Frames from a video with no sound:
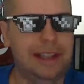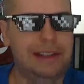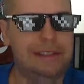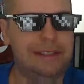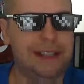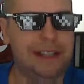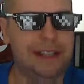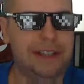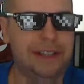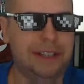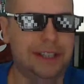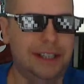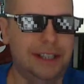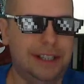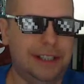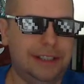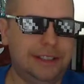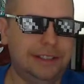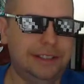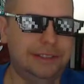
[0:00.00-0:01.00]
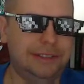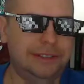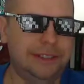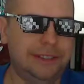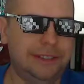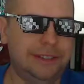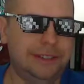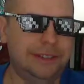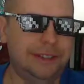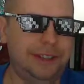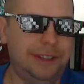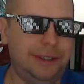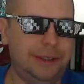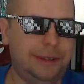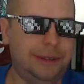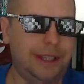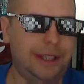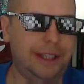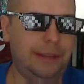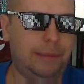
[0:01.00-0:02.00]
which you
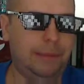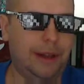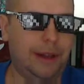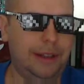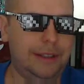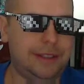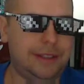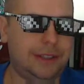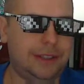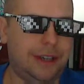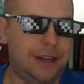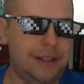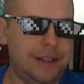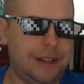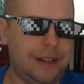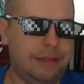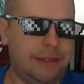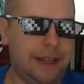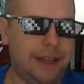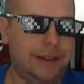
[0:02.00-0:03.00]
know, like probably starts off.